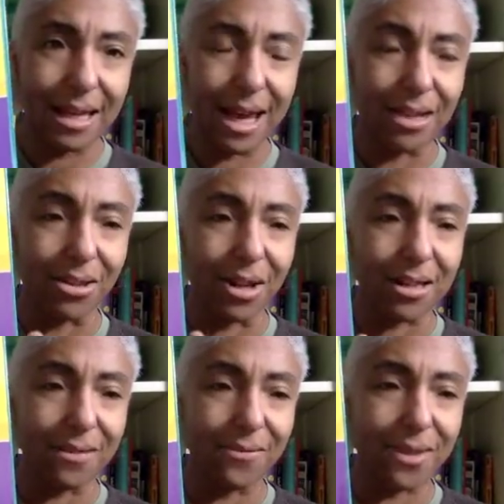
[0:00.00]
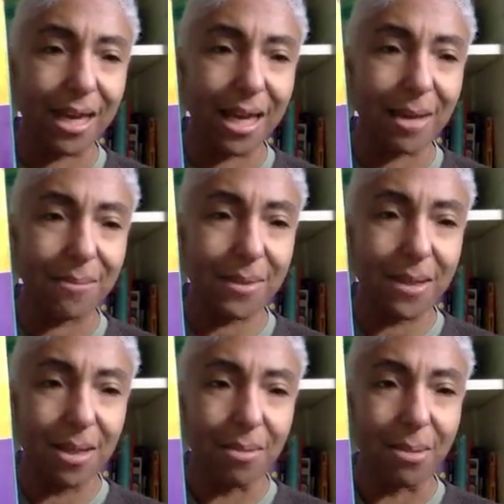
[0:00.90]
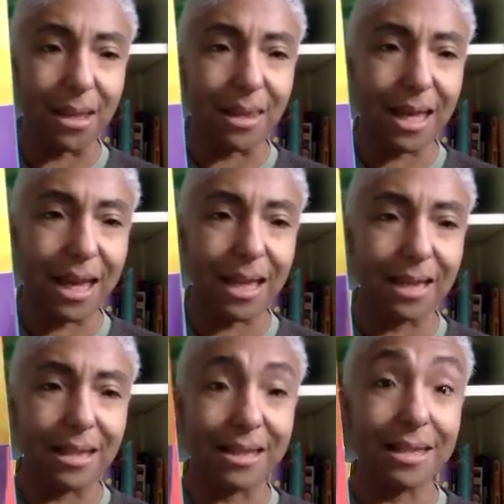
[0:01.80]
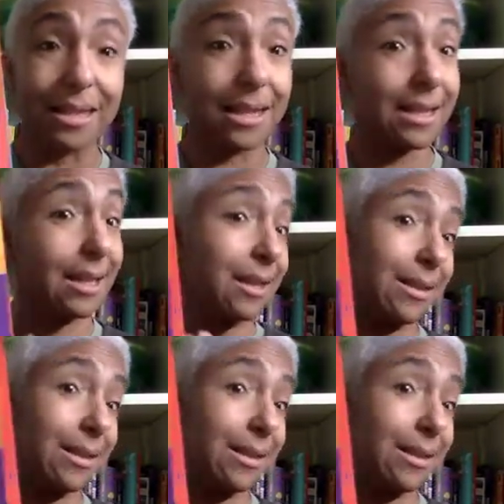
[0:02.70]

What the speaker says: and lots of games, but then the singing